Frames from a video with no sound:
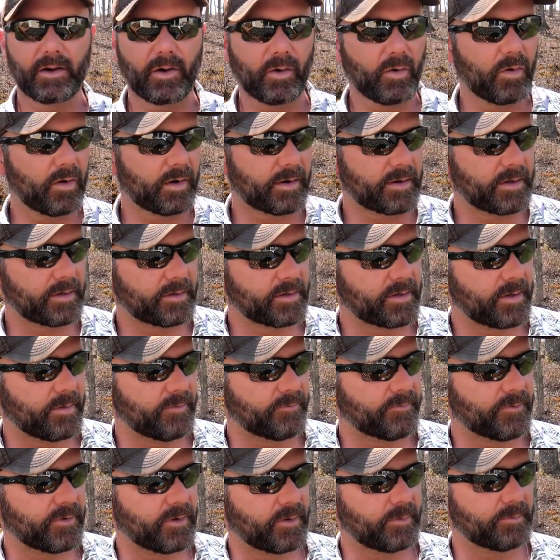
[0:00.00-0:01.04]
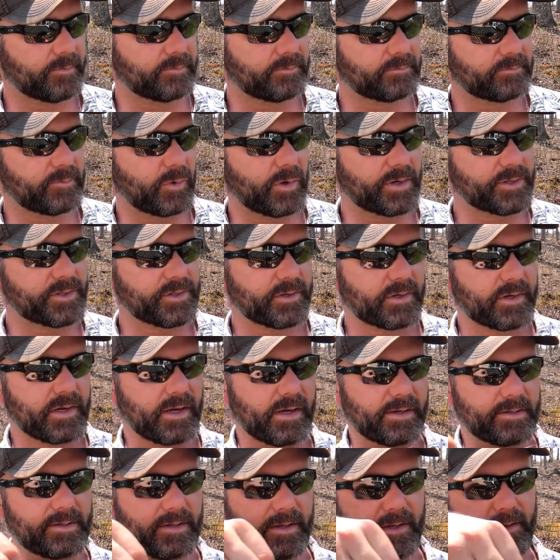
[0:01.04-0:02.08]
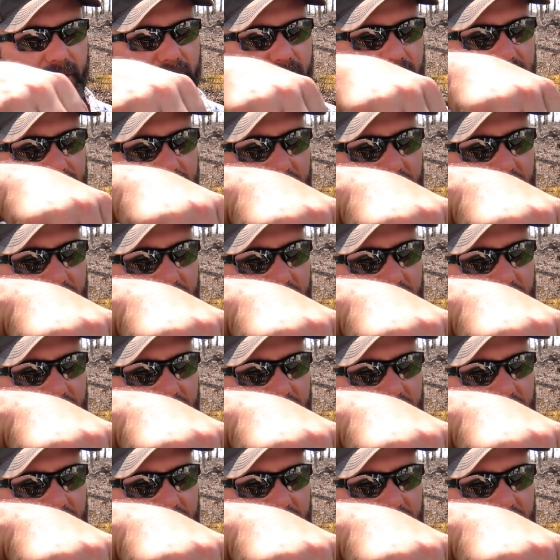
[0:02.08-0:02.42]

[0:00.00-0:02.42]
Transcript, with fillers: or it can come from moisture content or a